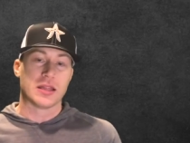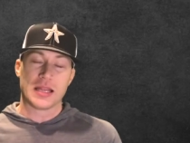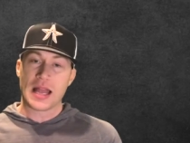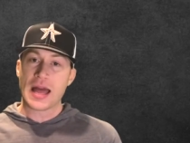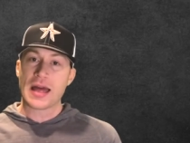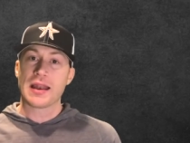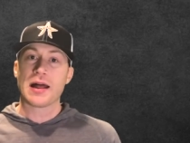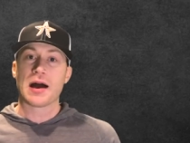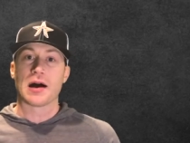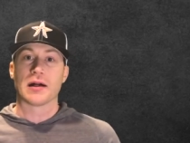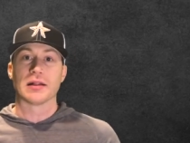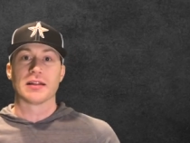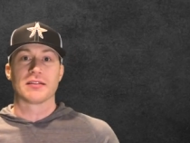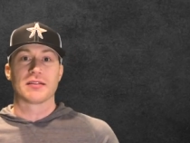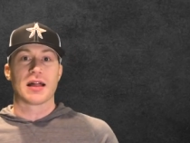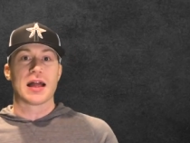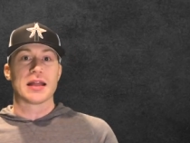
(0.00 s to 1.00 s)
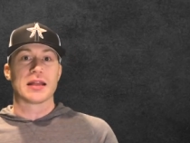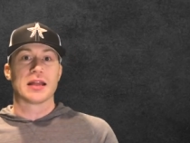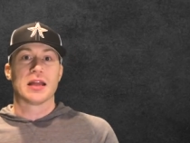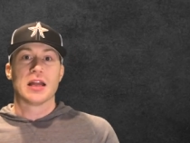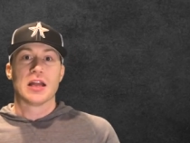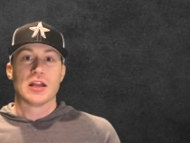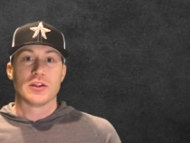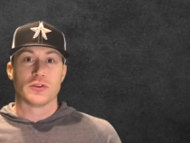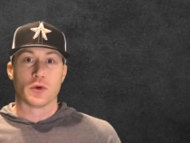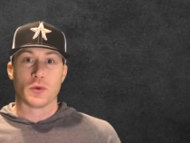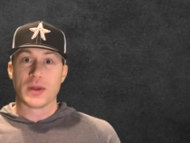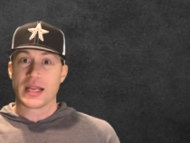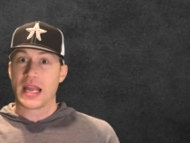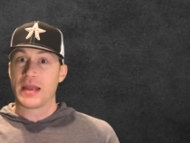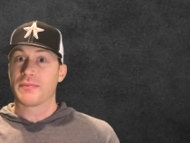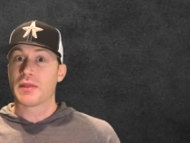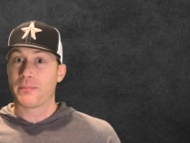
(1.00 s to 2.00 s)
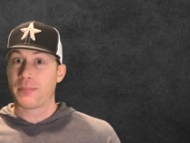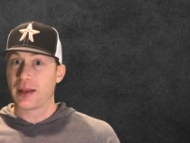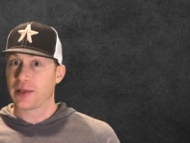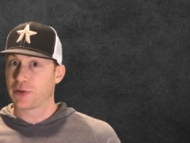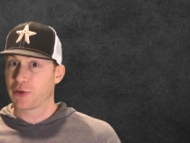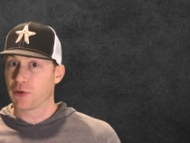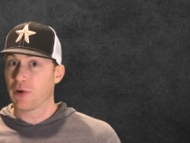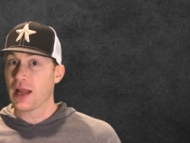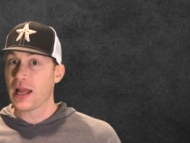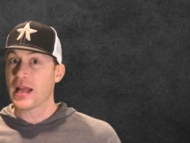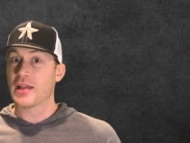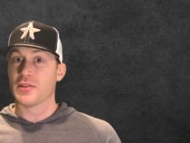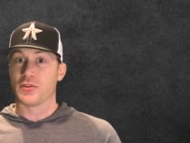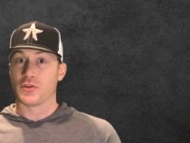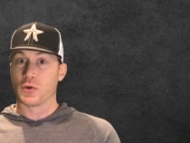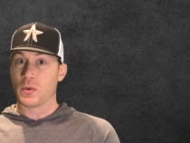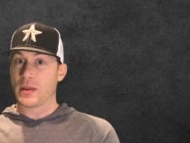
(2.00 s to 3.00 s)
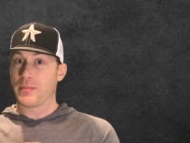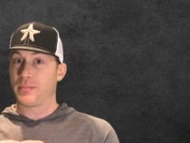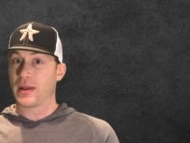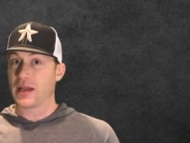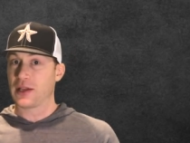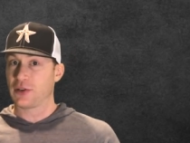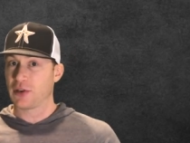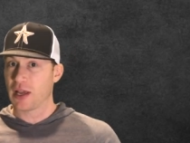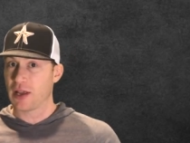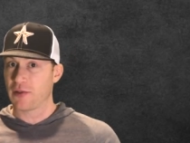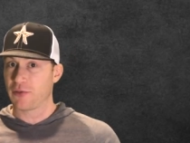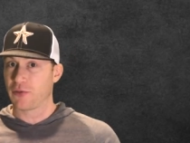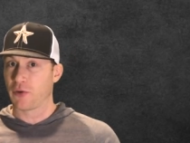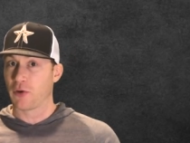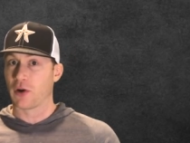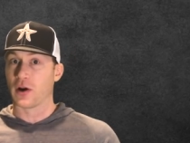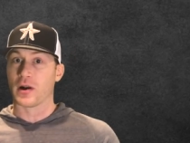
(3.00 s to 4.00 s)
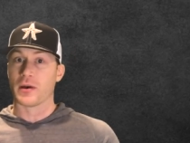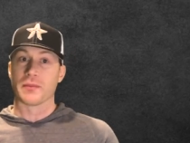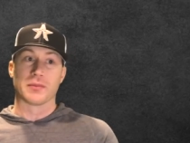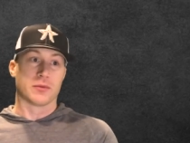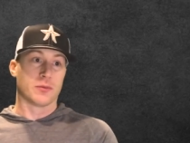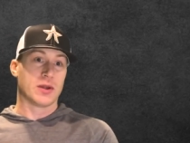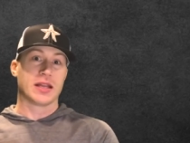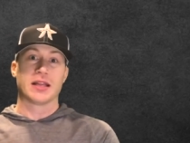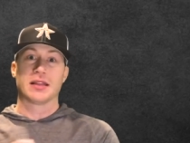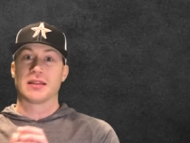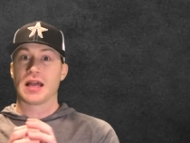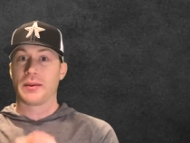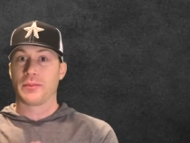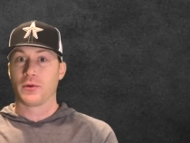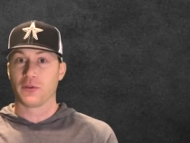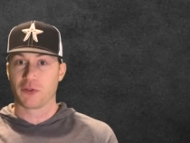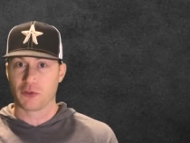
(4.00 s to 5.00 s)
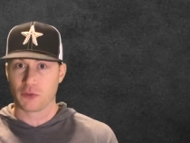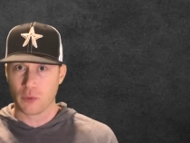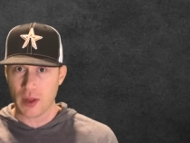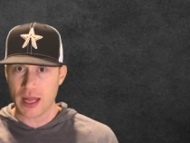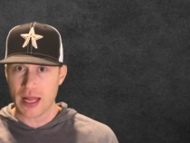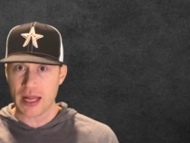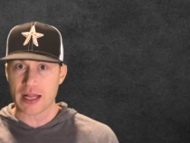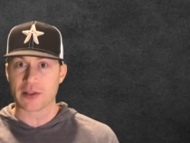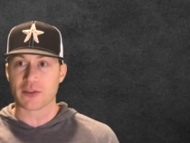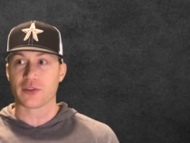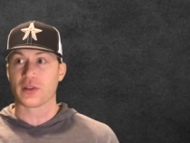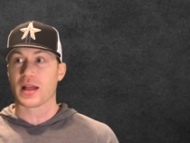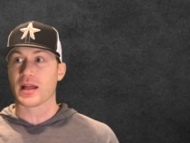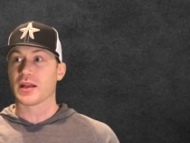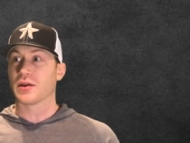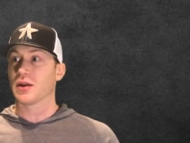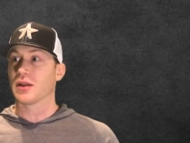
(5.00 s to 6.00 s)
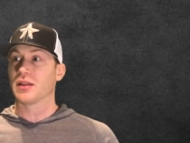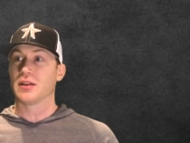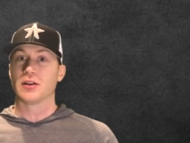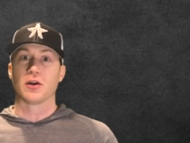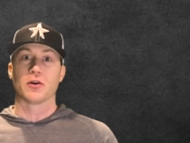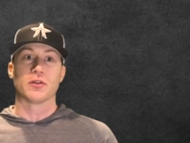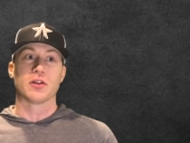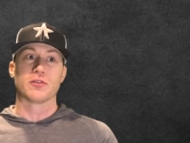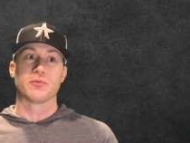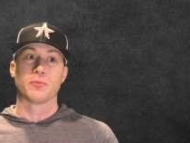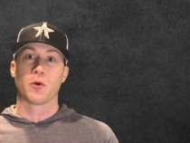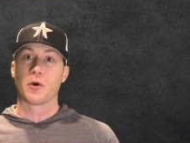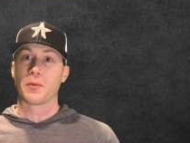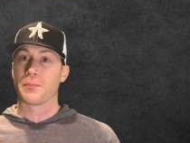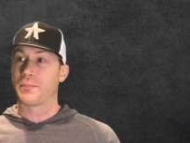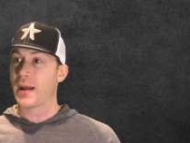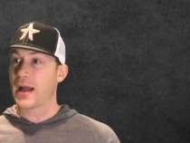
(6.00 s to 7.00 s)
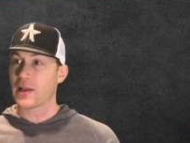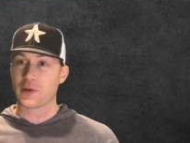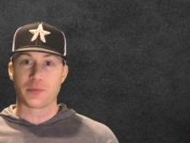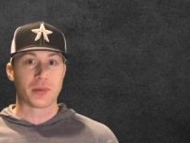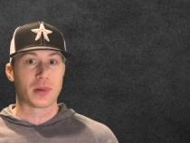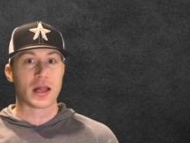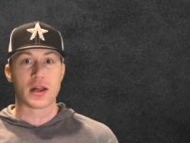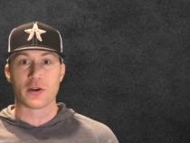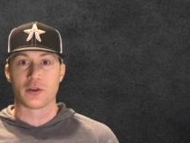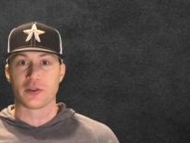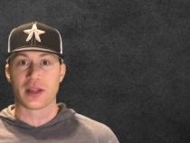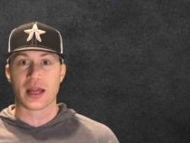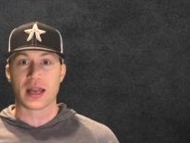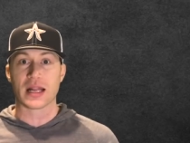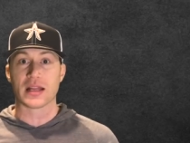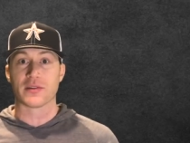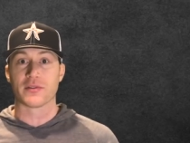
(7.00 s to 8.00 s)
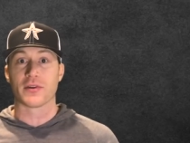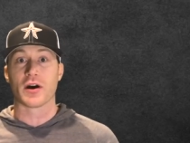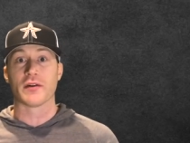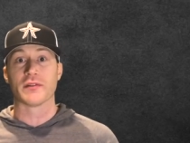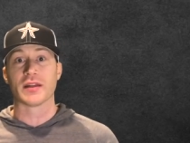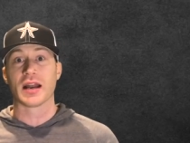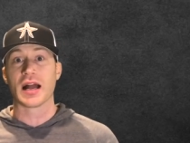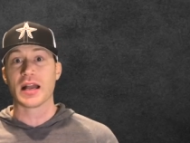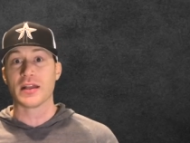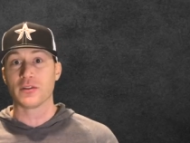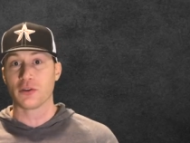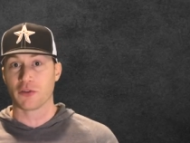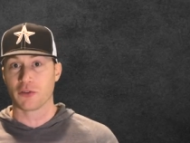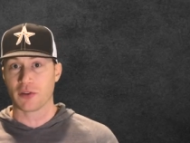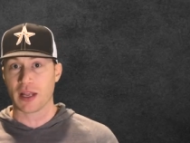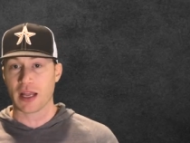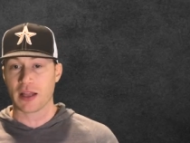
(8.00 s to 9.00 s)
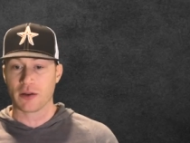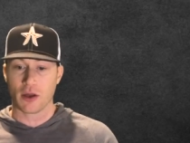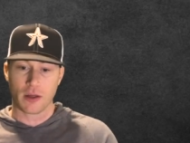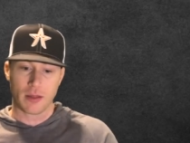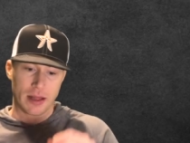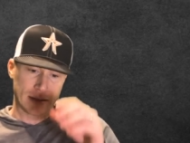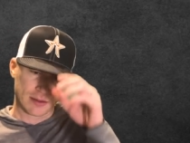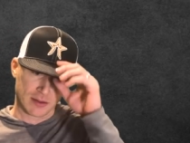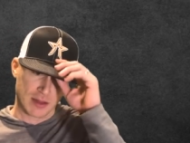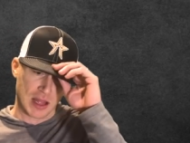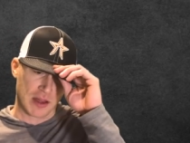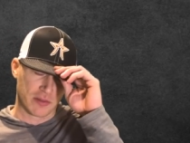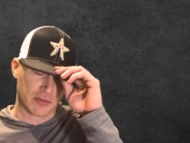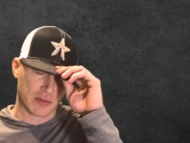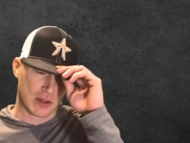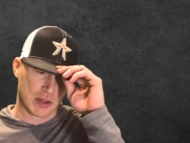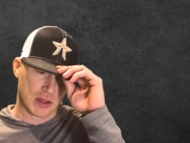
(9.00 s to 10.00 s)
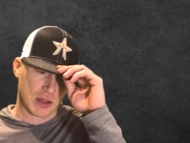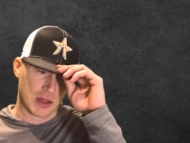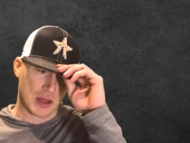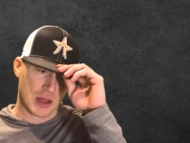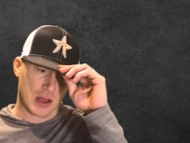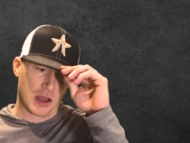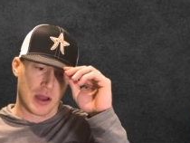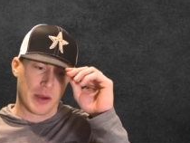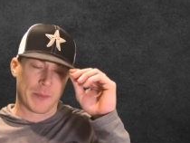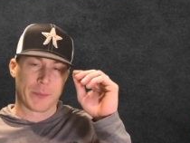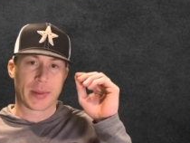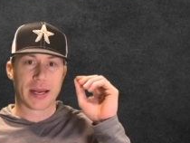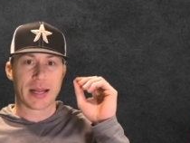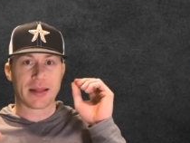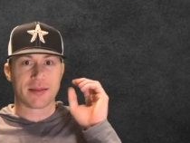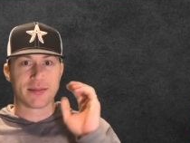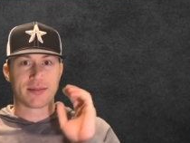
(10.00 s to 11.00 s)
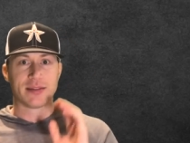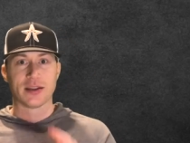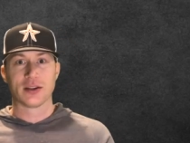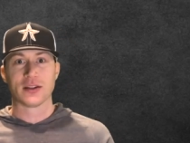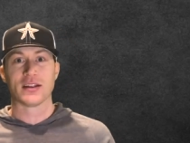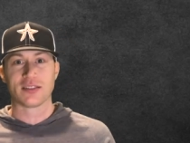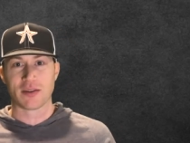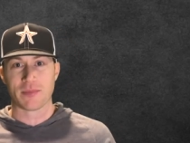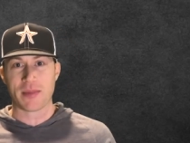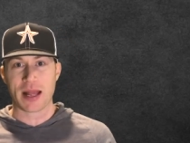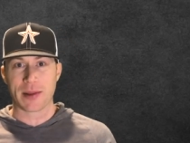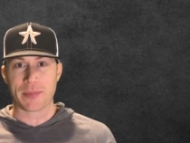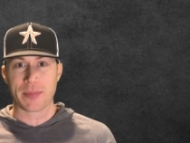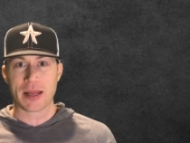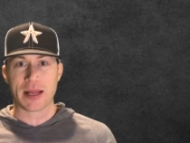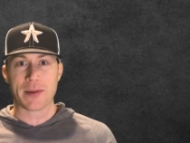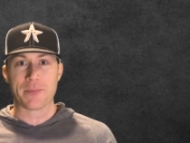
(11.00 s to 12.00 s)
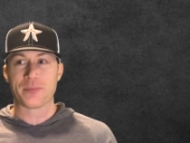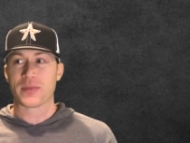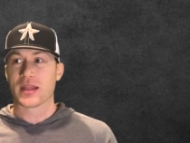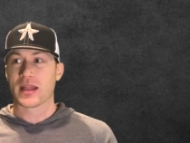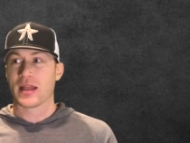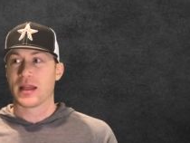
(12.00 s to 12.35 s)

the NL, it's like, do we keep the pitcher in? Do we pinch hit for him? We can double switch. Like, you know, there's more bench players getting involved. And I understand all that stuff, but it still doesn't make me